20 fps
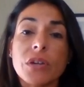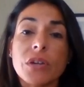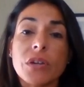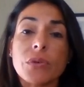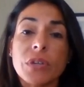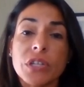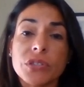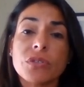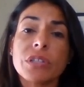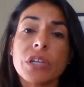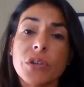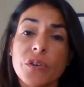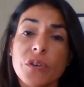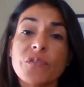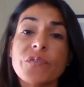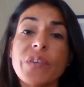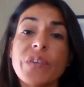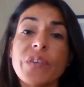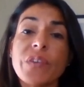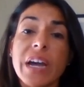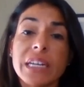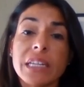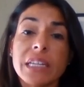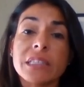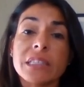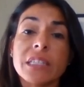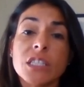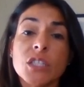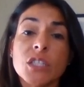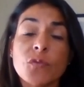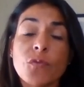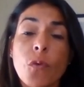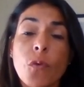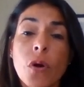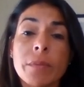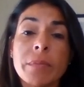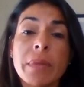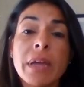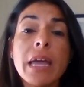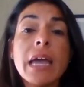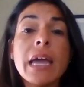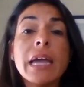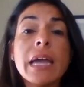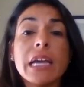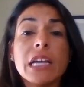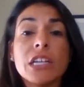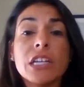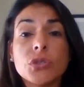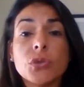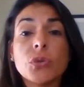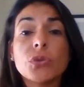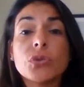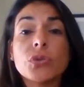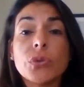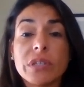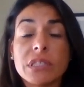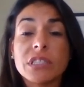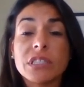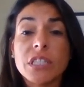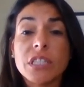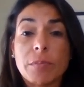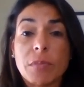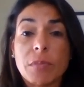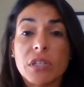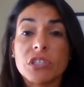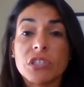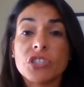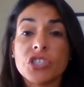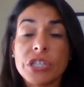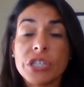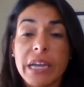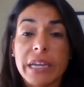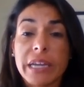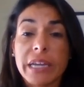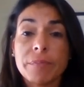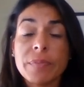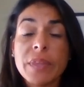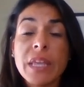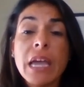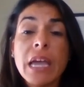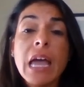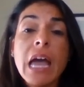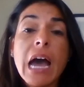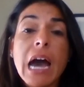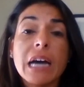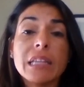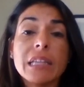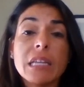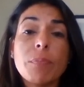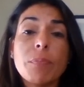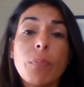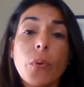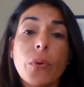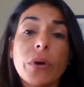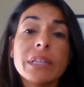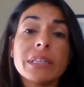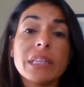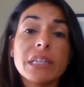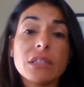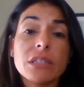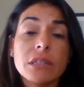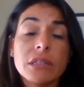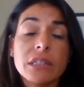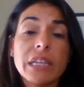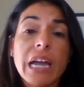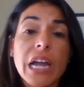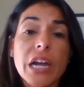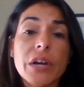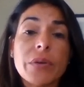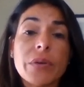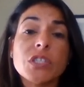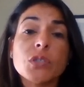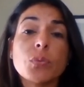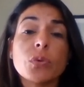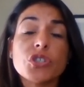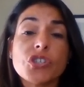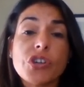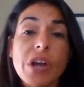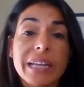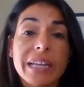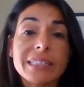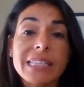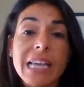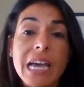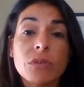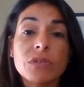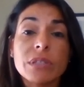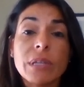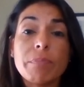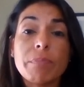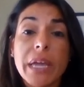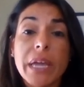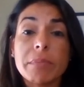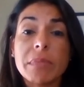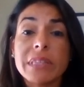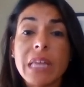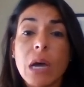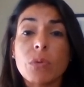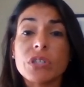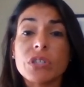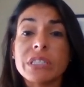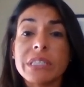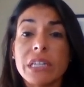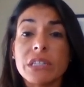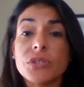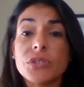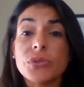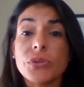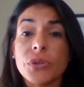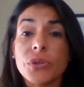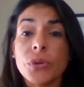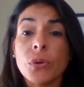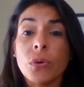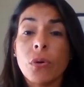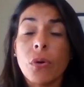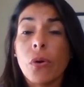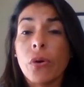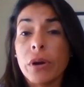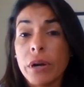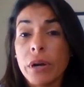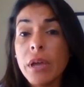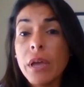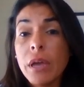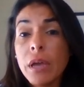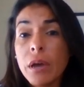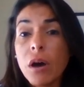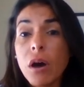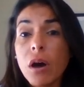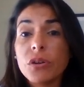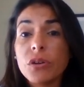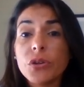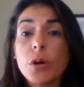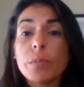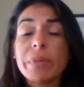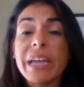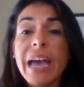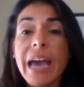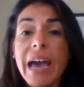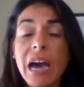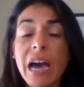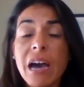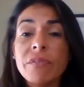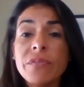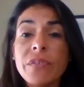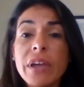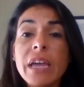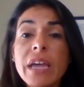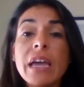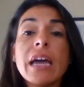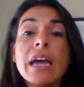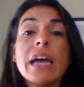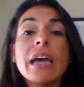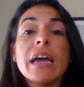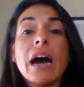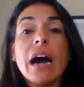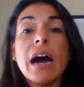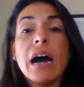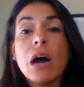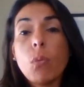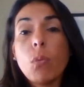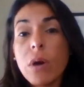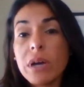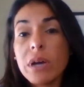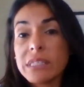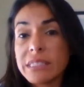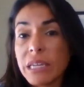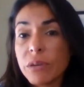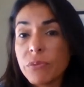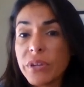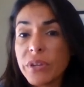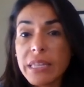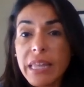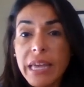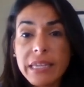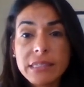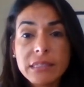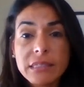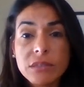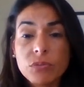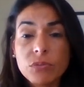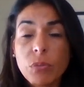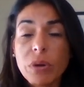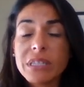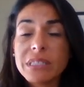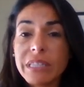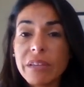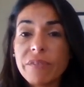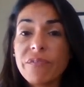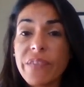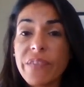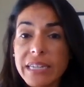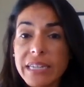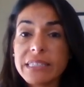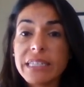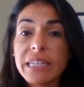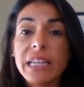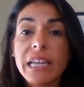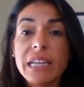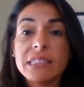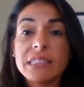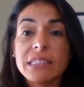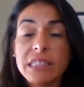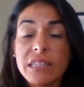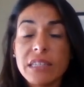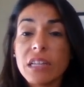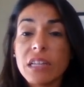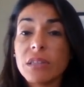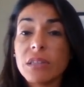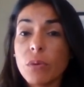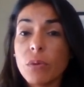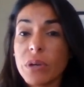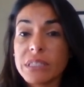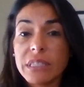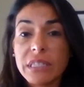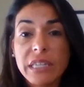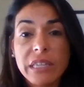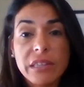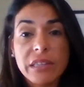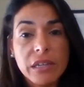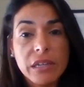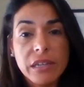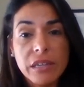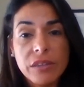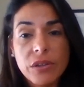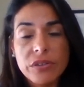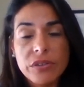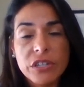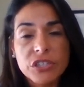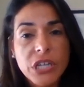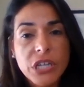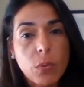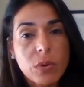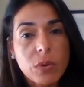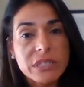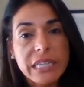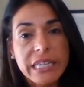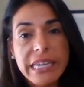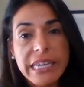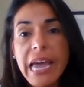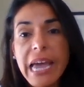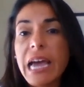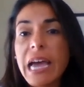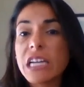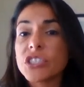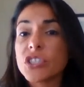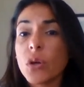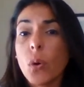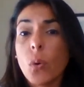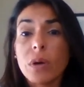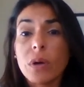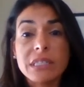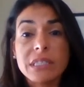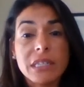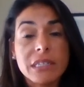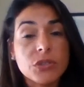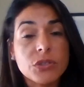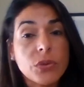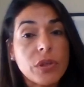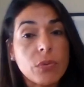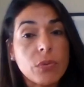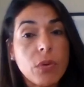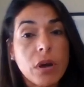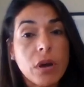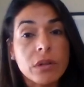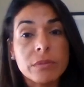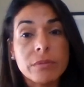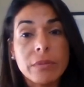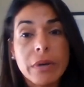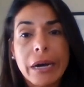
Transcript: the reason that you're filing this form is due to the stimulus check. At that point, that the IRS would track down the payment that was sent to you or on your behalf. Once they find it and see that it wasn't either the check was in cash or was sent to the wrong